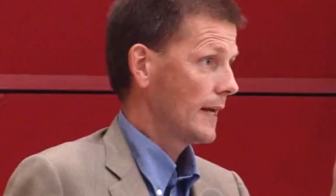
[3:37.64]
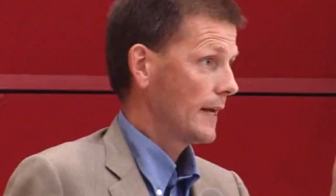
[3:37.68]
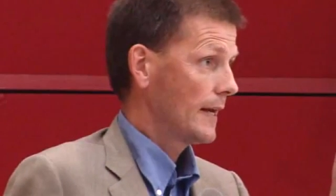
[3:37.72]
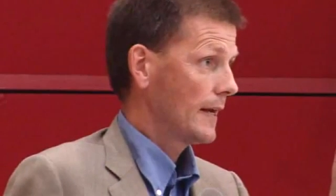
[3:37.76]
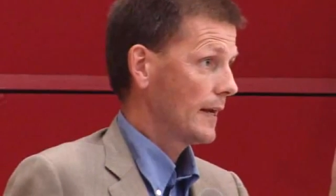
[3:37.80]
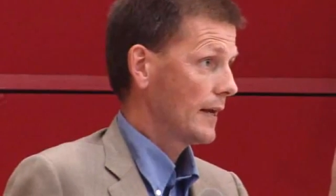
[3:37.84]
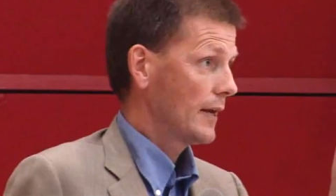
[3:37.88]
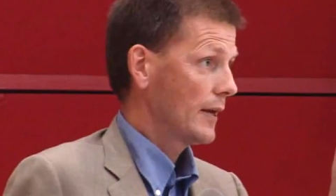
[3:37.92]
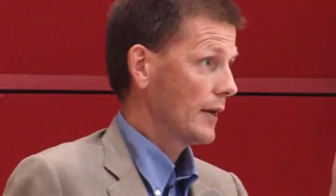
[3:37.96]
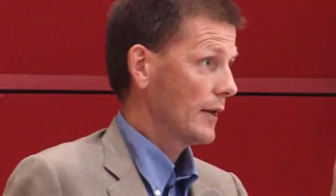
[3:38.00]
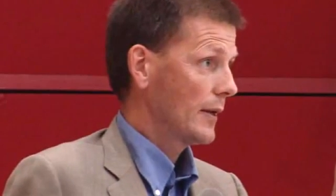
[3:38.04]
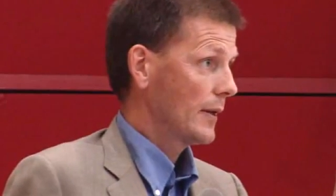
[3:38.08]

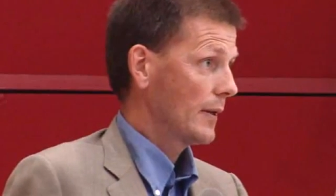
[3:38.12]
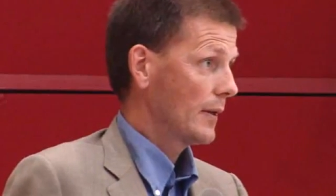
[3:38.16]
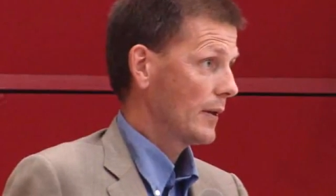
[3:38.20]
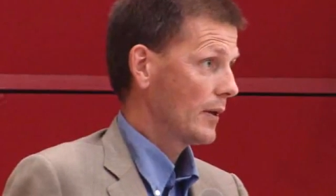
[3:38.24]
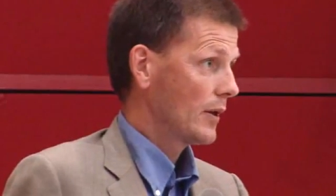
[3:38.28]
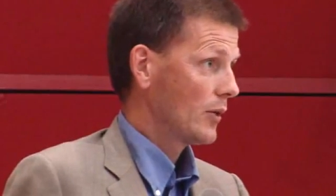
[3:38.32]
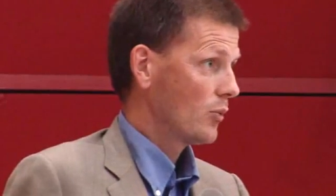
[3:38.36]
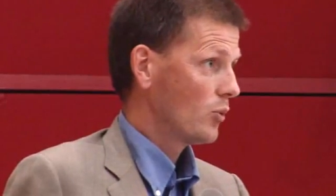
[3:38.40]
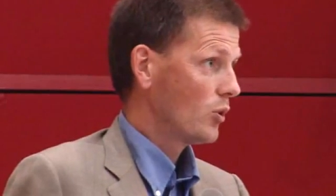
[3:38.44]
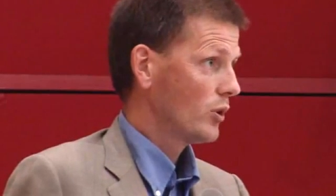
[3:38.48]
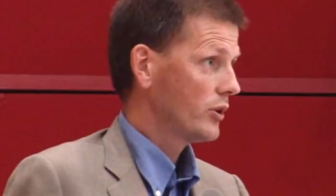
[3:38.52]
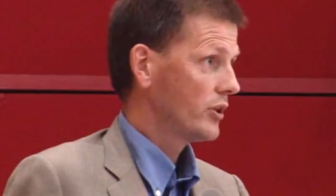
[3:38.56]

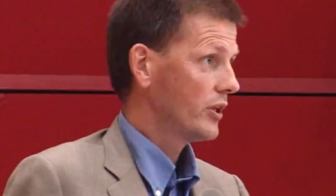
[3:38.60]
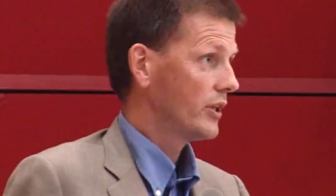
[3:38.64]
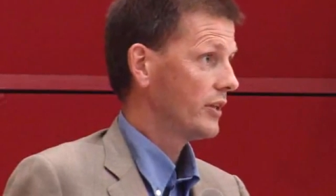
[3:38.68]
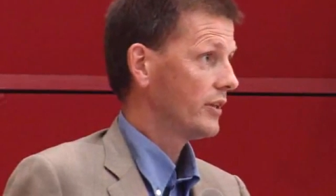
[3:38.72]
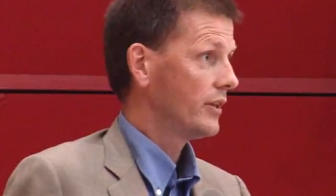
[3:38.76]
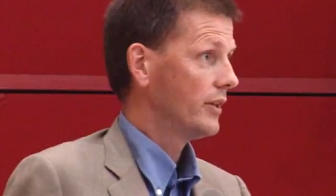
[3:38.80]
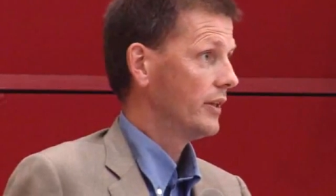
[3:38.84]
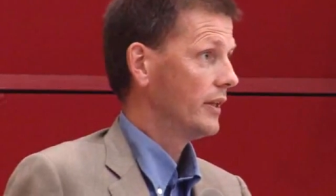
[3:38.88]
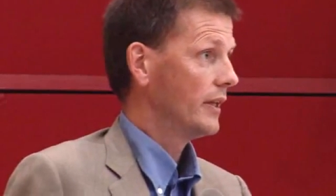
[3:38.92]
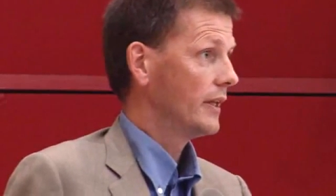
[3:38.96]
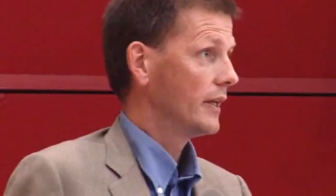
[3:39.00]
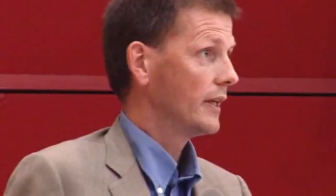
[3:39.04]
uh, what
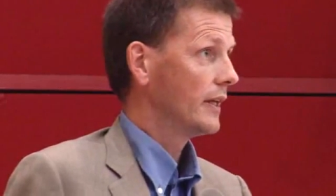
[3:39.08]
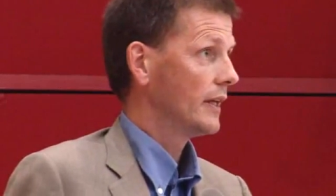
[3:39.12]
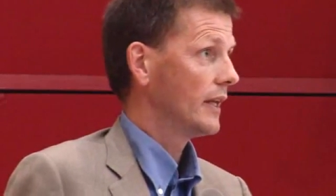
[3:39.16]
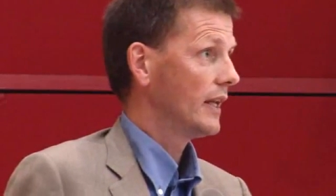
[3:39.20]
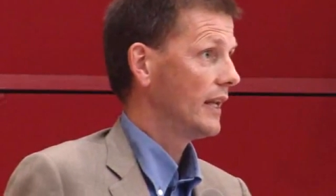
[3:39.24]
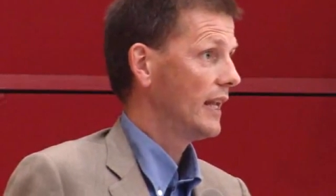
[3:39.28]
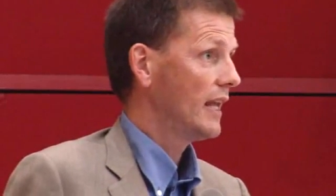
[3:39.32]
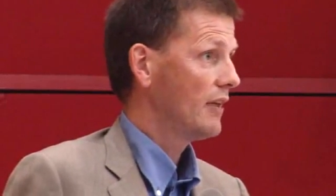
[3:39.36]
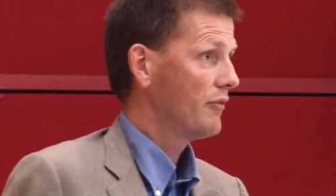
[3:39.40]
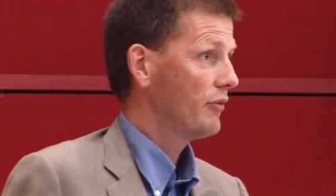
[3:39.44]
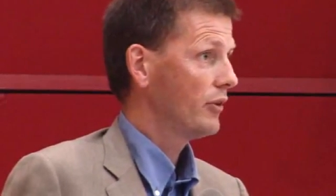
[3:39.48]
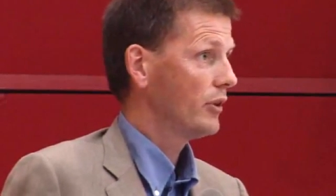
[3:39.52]
the
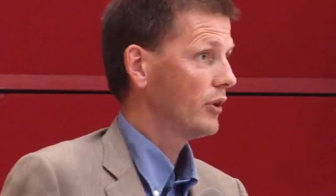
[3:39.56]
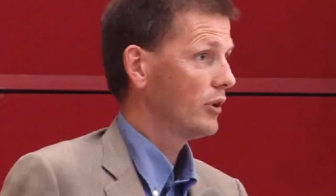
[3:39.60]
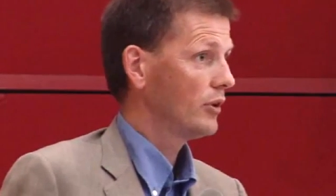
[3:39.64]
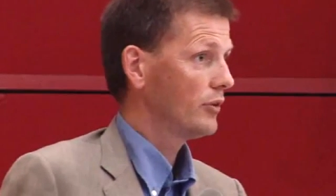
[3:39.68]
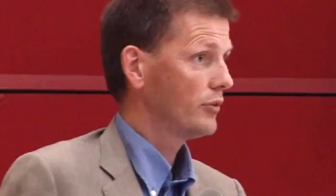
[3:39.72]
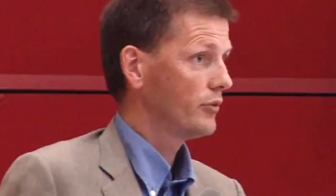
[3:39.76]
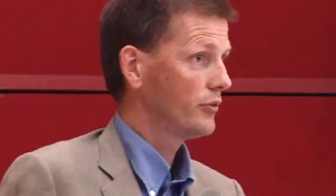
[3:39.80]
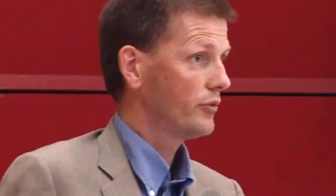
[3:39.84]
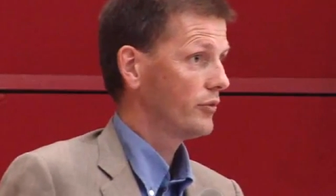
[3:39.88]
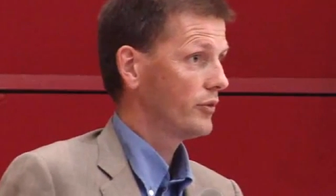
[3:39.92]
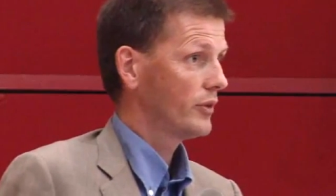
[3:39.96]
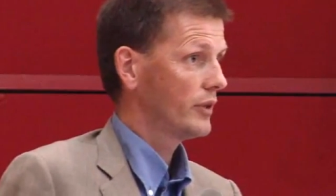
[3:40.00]
uh, level
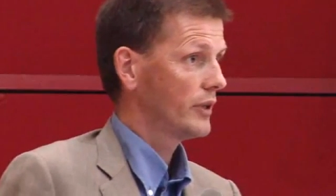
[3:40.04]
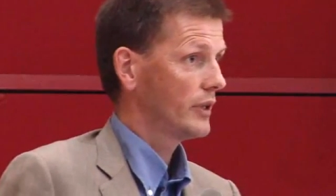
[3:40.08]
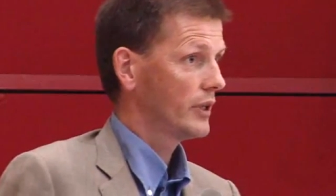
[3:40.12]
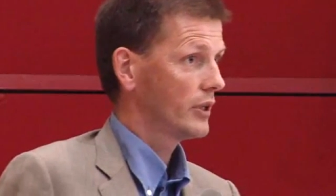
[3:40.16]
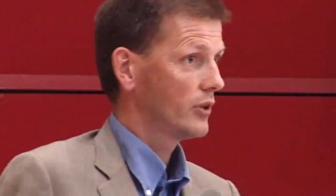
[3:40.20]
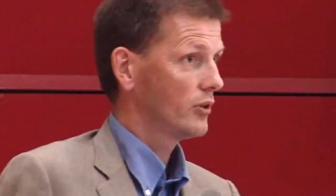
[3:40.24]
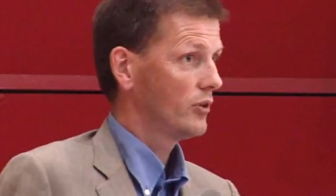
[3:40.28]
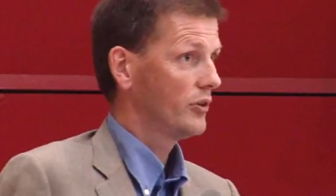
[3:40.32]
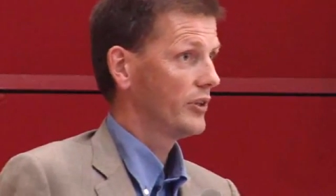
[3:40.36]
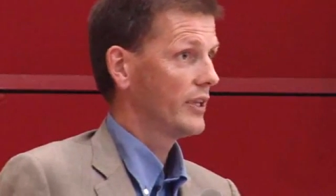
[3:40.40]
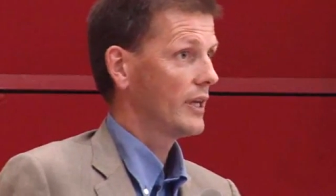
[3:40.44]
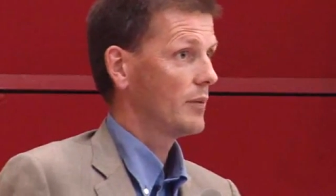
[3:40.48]
of
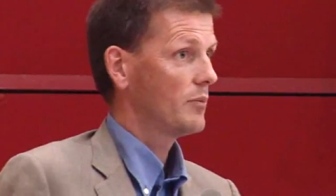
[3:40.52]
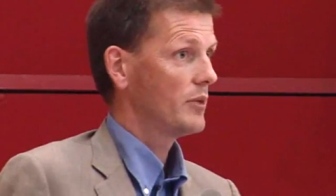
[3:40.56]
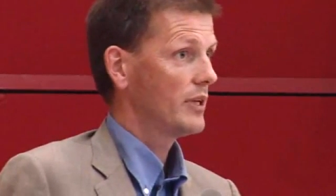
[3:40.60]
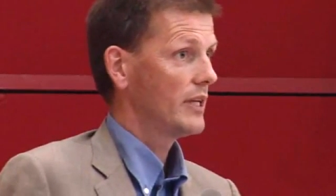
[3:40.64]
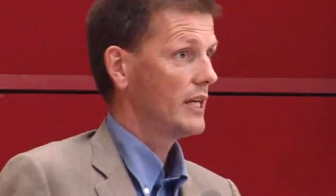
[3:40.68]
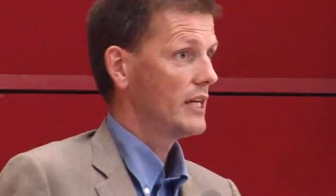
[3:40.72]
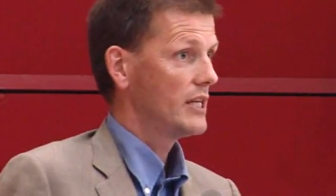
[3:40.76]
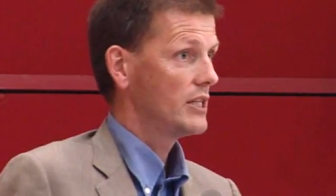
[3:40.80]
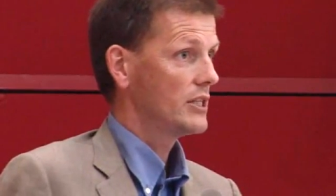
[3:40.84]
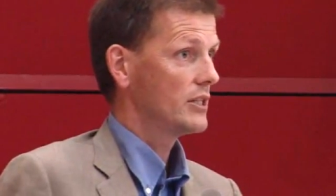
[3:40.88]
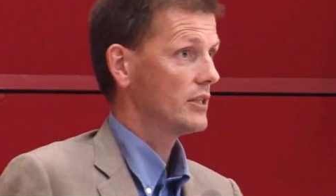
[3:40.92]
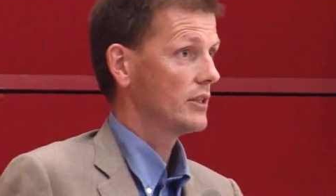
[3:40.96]
uh,
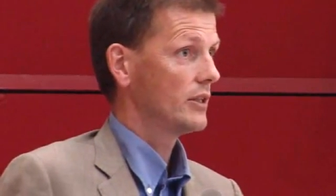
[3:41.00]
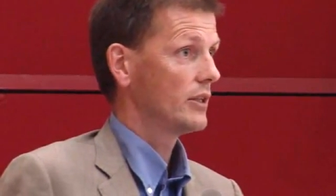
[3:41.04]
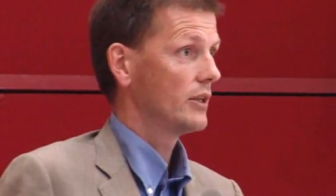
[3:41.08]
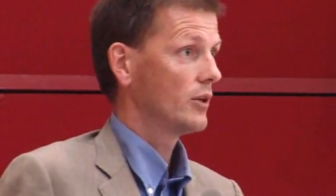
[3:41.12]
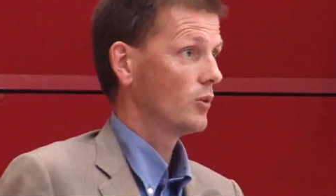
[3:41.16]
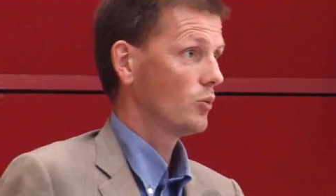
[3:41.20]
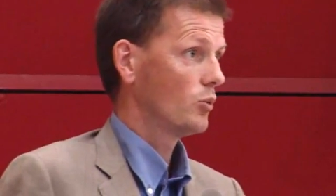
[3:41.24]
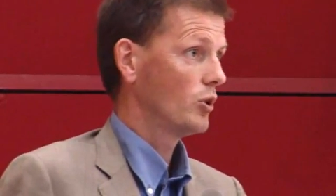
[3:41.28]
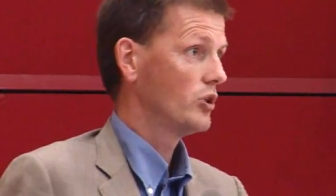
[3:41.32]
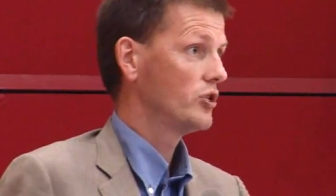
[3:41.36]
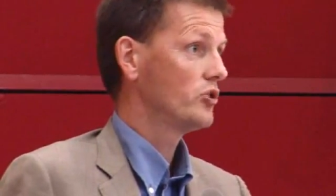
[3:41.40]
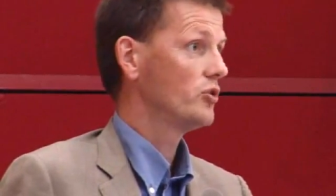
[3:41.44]

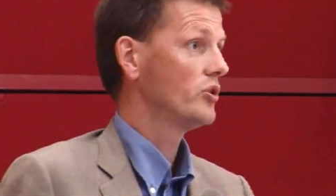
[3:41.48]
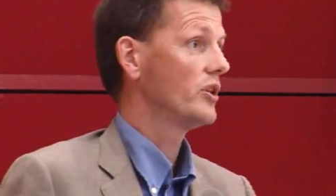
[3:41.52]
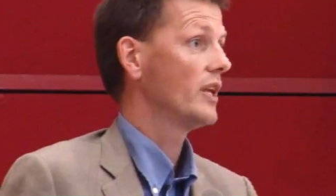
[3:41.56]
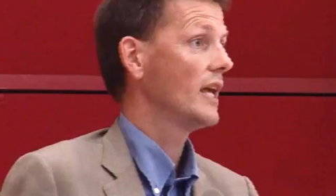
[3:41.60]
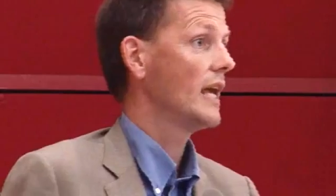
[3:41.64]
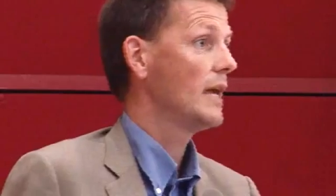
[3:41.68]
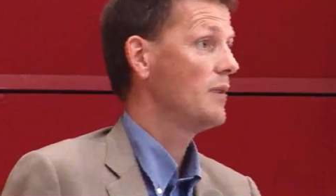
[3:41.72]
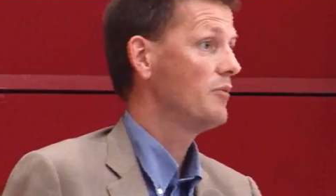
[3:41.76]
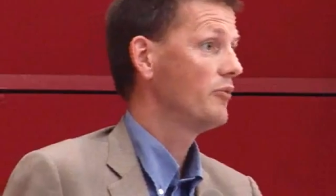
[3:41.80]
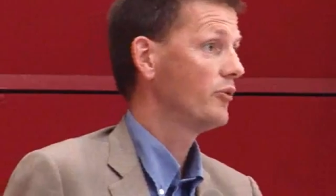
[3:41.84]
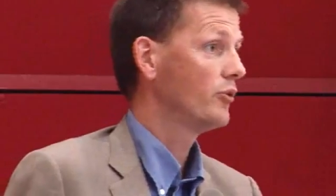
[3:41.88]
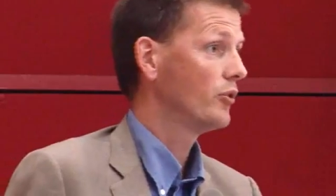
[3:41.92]
contamination one
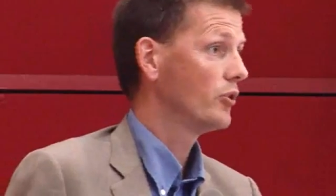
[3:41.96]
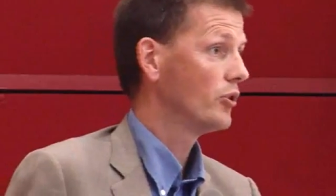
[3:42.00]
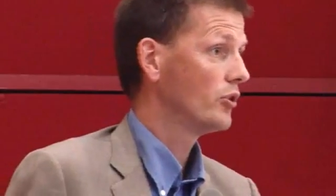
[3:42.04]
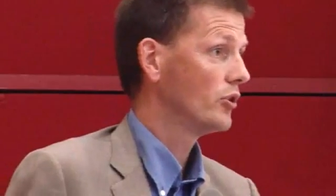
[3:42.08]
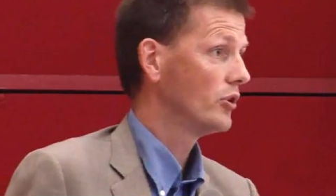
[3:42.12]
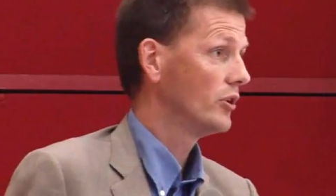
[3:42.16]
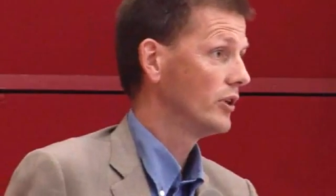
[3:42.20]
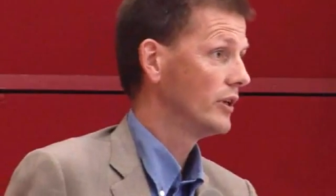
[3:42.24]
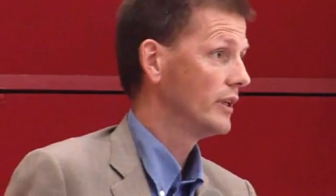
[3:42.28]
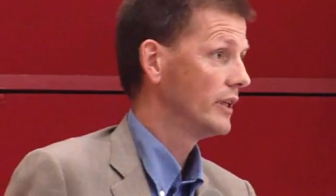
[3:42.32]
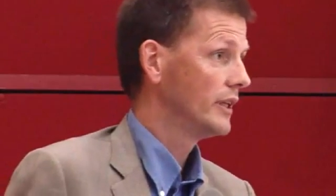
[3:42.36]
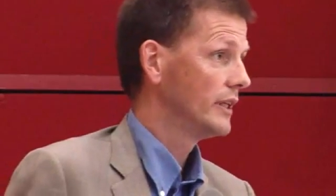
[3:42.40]
should aim
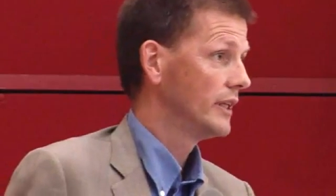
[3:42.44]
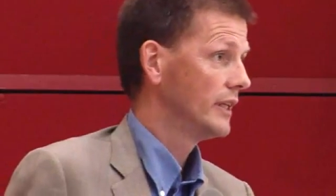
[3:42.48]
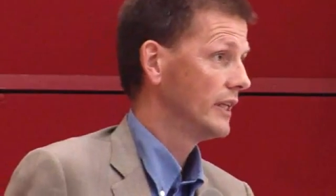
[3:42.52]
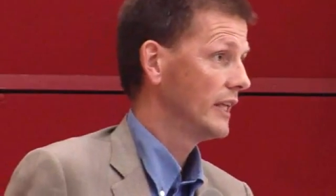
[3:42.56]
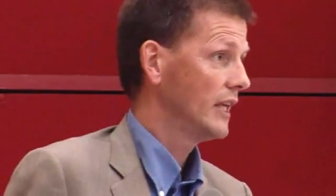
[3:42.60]
for